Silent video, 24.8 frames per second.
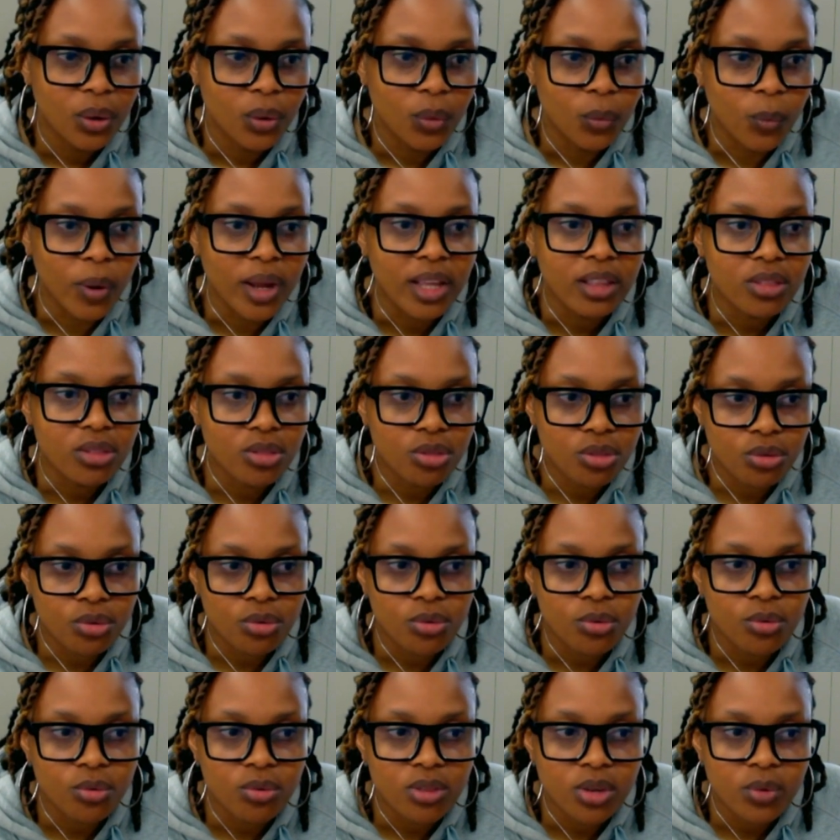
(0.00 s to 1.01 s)
went
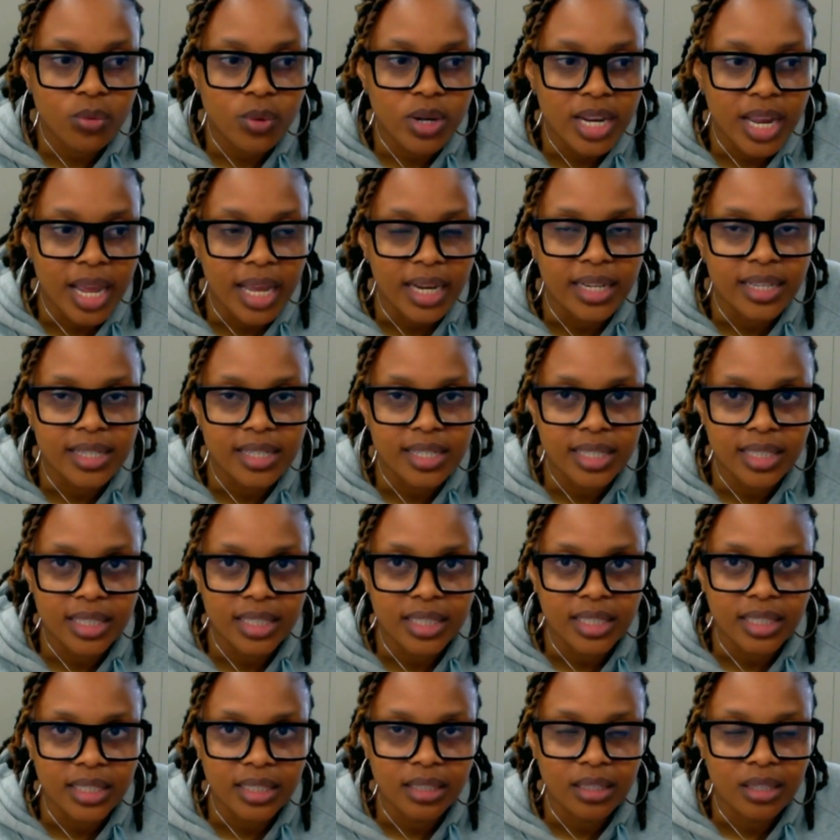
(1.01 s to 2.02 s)
through the
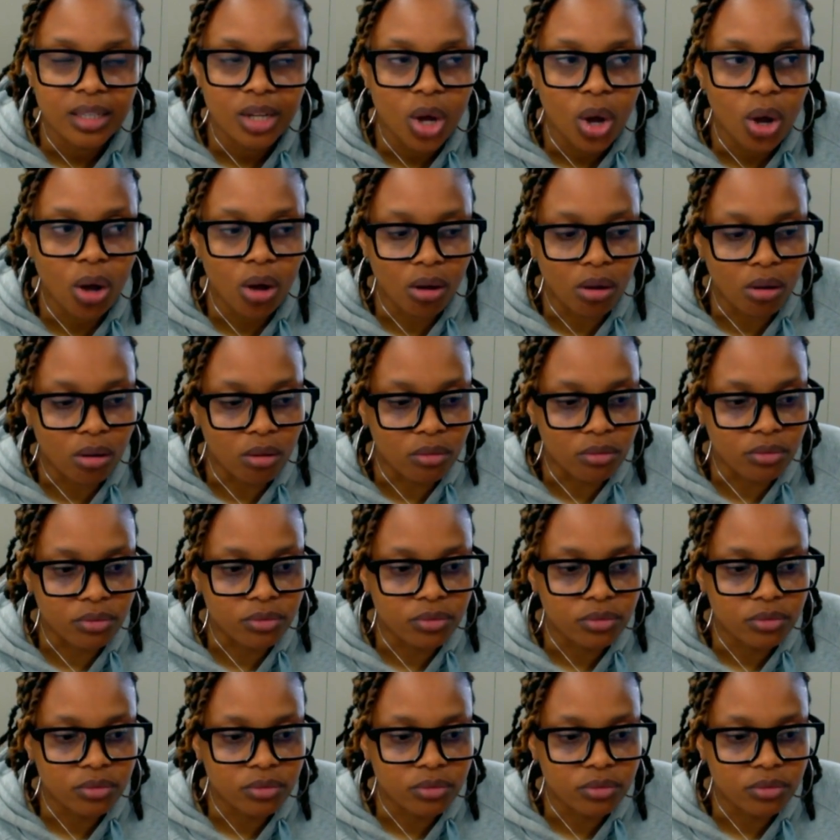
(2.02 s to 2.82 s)
reality of